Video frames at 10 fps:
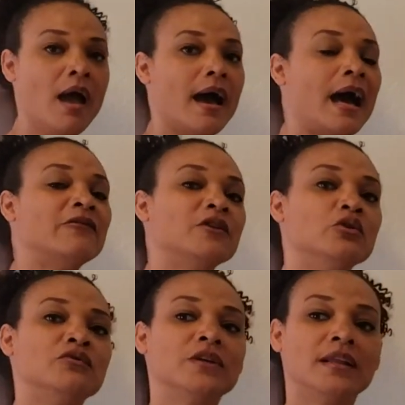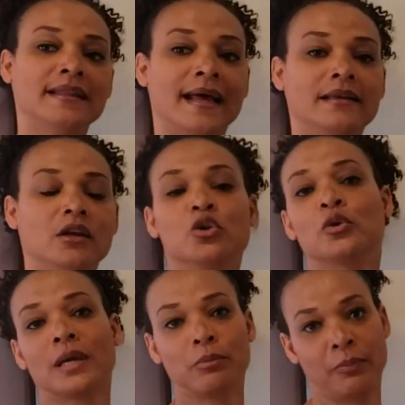After you've done that, you
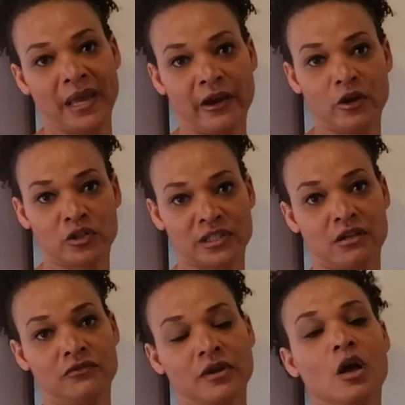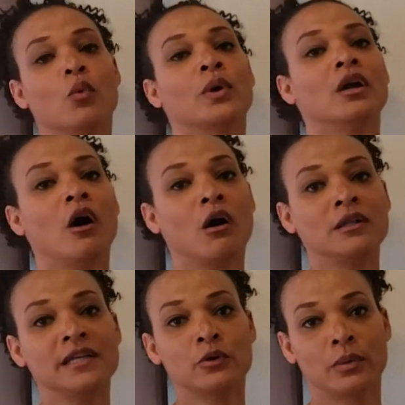can prepare yourself with all
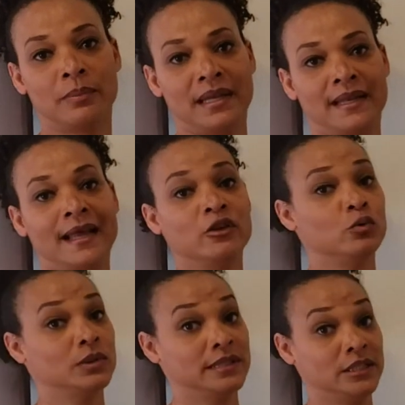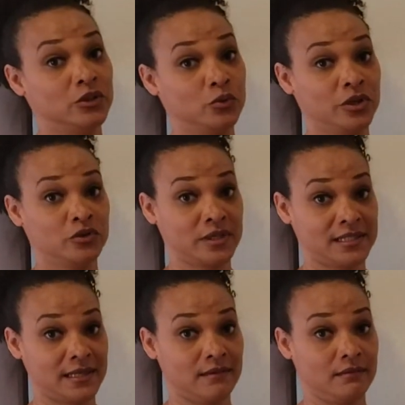the equipment that you will need to do your
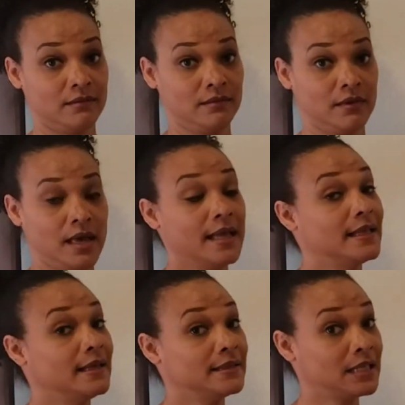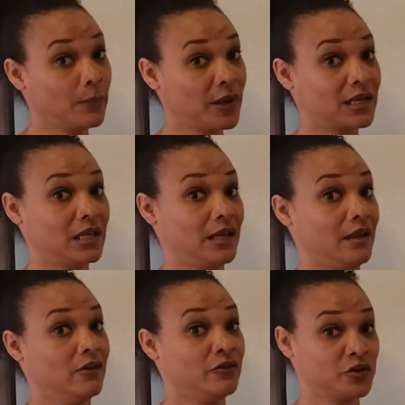dressing. Typically,
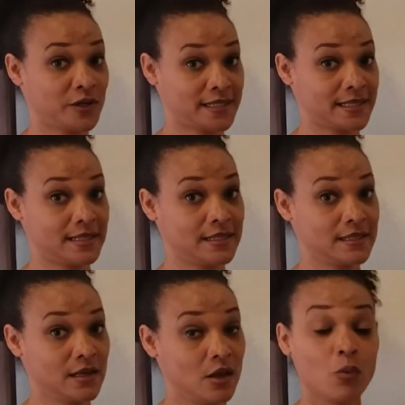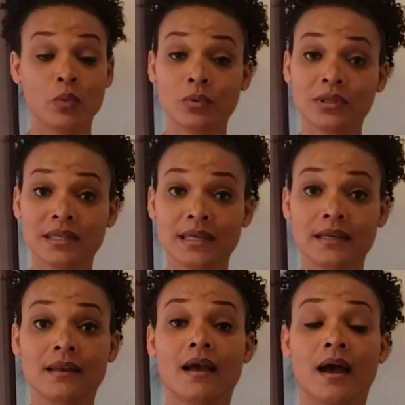for dressings, we would need
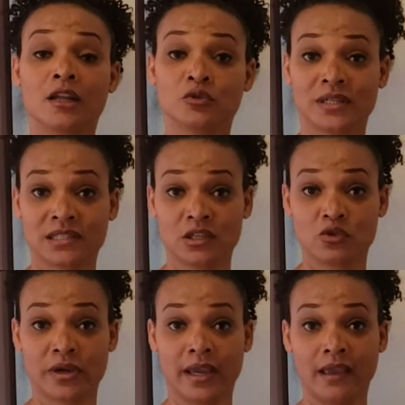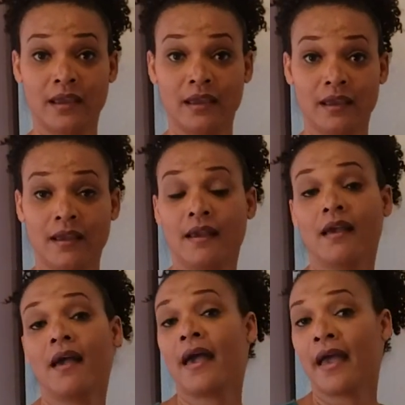a dressing tray,
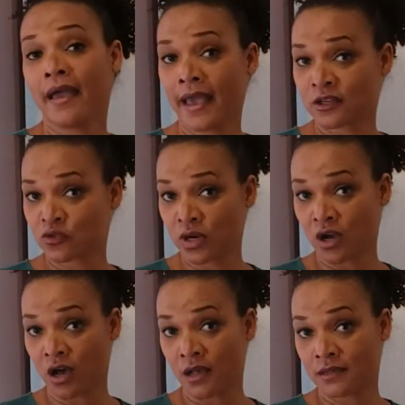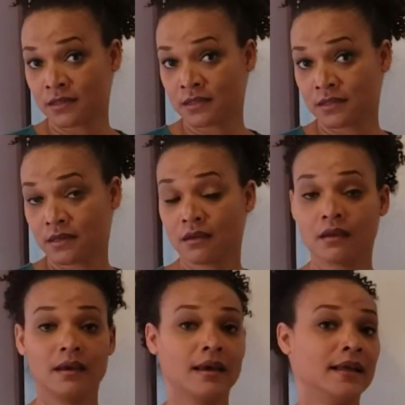extra gauze,
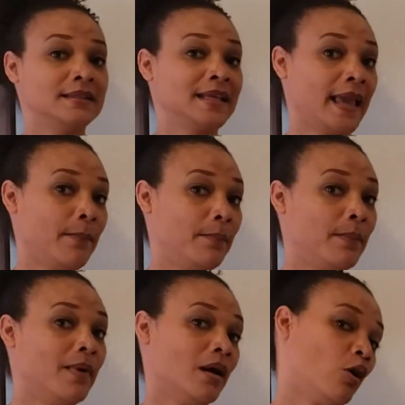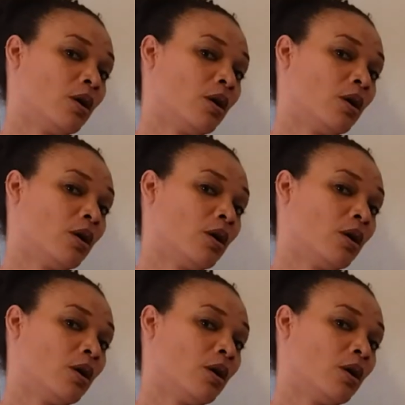tape or